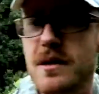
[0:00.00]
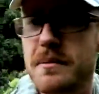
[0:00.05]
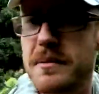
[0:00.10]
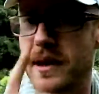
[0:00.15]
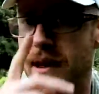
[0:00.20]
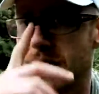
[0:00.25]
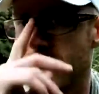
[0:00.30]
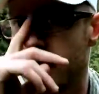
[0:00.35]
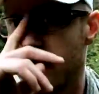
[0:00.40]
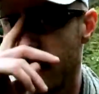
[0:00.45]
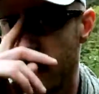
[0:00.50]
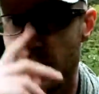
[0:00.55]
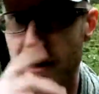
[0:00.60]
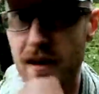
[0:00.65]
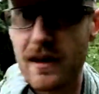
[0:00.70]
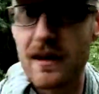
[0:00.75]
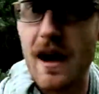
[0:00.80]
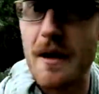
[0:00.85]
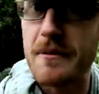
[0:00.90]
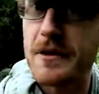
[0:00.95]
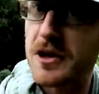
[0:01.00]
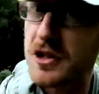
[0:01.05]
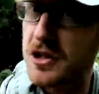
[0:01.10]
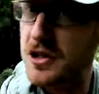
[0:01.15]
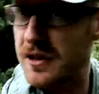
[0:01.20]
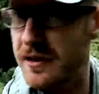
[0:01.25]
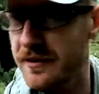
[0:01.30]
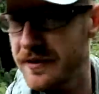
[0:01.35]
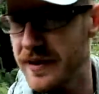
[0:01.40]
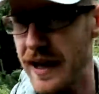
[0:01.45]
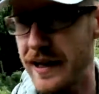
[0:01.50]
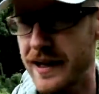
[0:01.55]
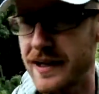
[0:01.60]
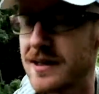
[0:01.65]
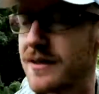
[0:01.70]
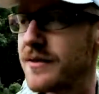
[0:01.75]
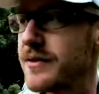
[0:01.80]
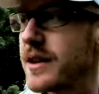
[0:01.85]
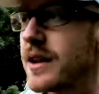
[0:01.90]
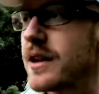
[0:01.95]
up there. I'm not sure if that
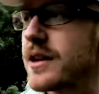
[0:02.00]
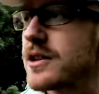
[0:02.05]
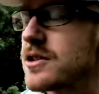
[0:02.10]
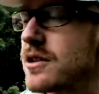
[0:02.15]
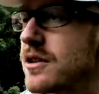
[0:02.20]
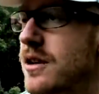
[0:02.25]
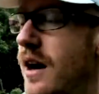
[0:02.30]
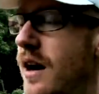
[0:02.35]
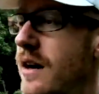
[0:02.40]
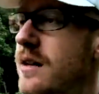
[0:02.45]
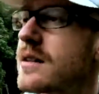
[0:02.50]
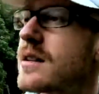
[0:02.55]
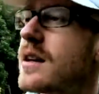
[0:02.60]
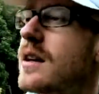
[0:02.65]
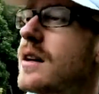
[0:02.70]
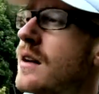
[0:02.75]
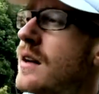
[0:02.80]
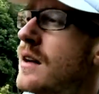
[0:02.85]
is a village or not.